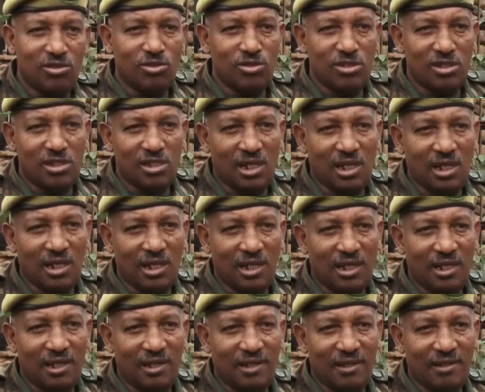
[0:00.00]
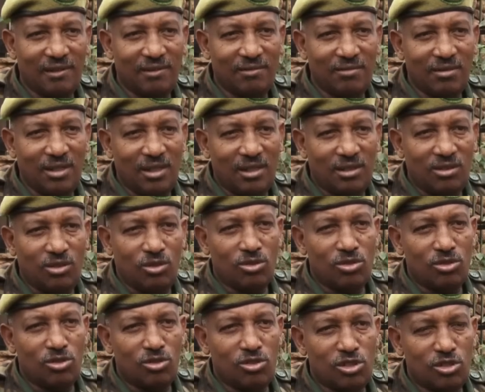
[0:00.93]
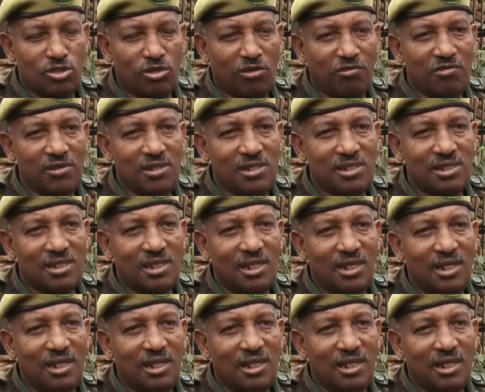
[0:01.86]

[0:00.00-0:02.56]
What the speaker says: those trophies,